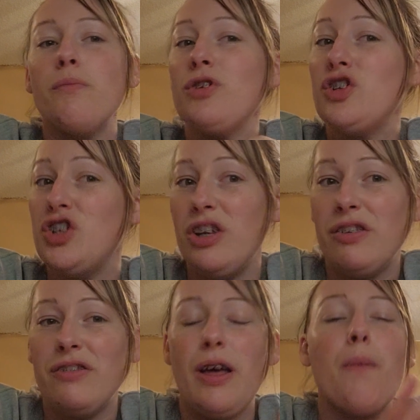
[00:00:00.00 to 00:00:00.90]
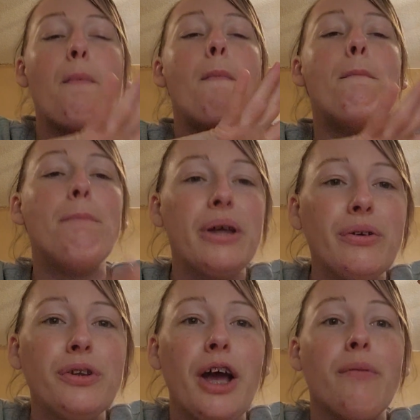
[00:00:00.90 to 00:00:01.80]
to Jesus and
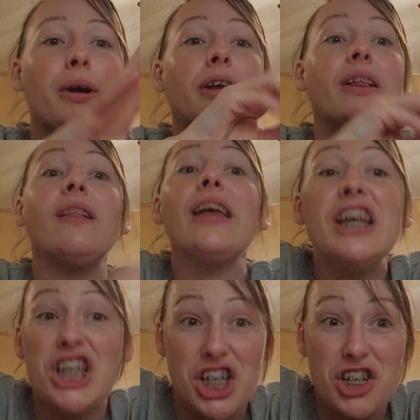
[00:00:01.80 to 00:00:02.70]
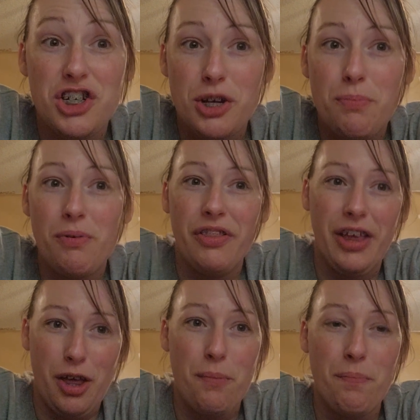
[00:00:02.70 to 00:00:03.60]
build a relationship with
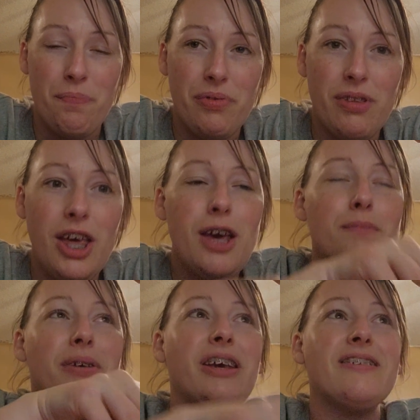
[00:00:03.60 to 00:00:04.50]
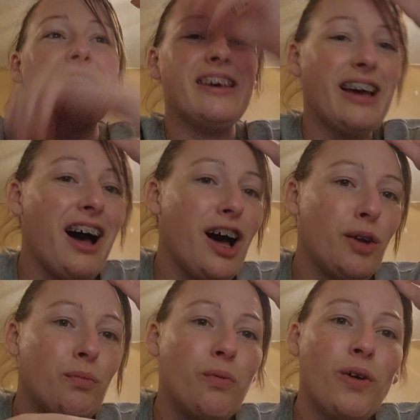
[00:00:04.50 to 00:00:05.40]
him because
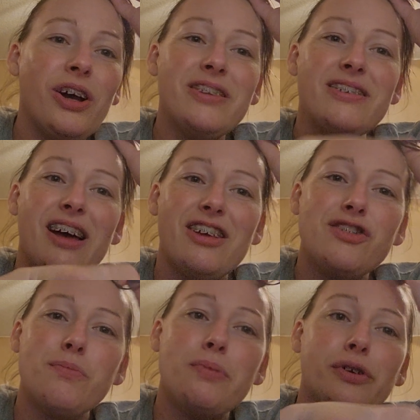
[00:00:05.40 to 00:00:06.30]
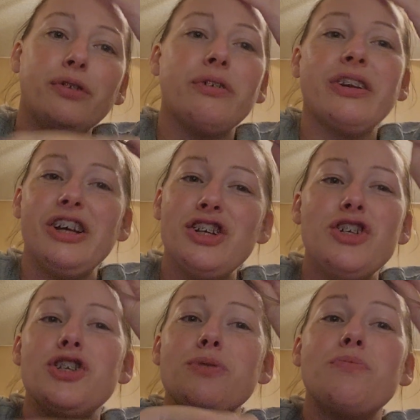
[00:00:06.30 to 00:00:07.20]
God wants us to build a
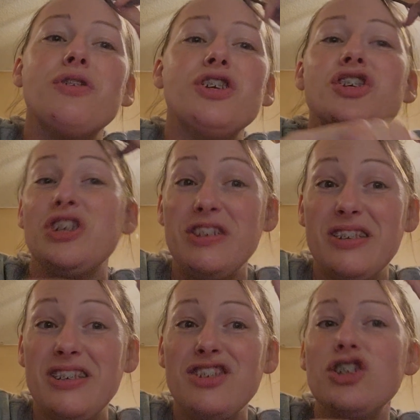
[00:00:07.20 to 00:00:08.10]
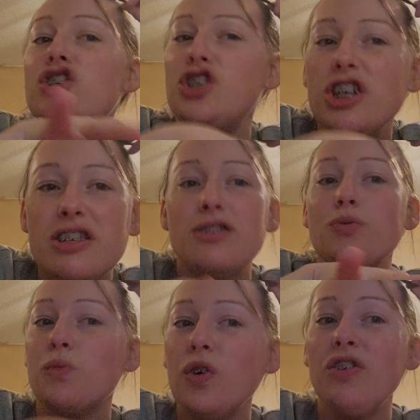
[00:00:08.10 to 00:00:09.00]
relationship with Jesus. Jesus
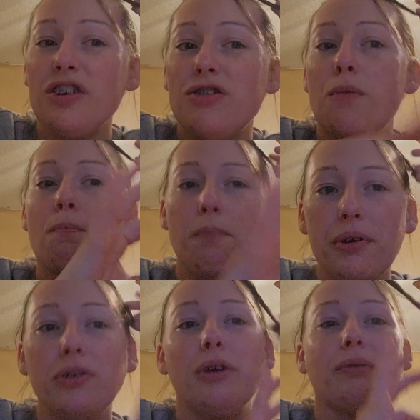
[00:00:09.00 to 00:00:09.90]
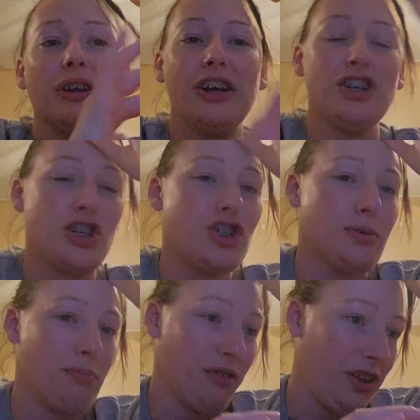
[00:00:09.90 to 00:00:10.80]
wants us to build a
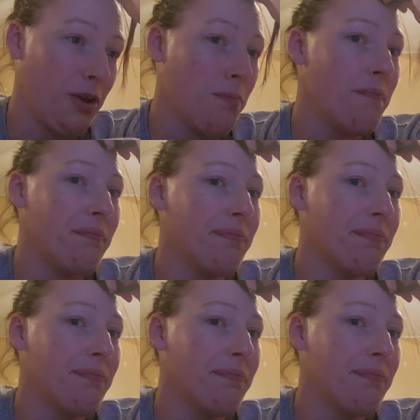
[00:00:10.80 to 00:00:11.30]
relationship with Him.